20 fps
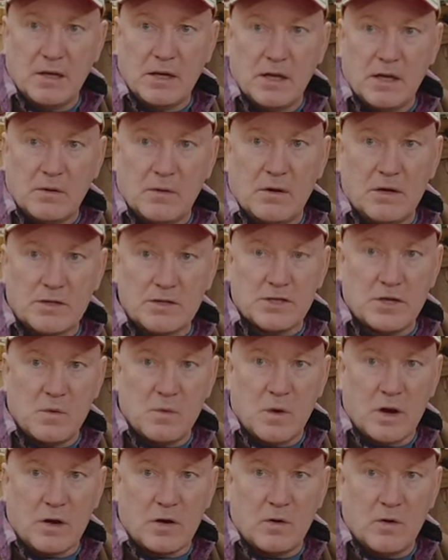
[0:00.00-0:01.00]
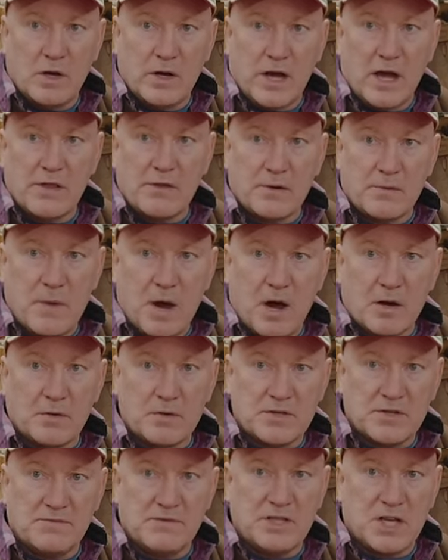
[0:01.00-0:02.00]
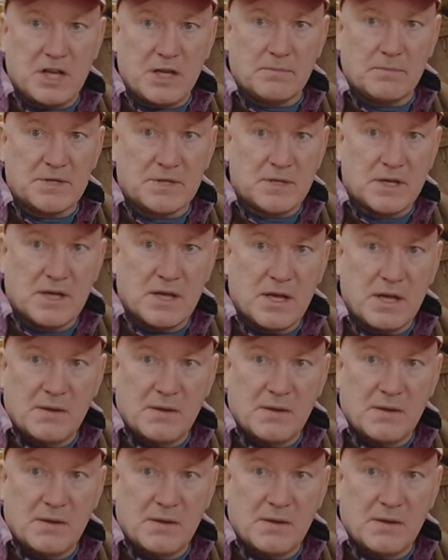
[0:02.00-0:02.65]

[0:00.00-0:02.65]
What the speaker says: It'll also work on other models of Jeeps,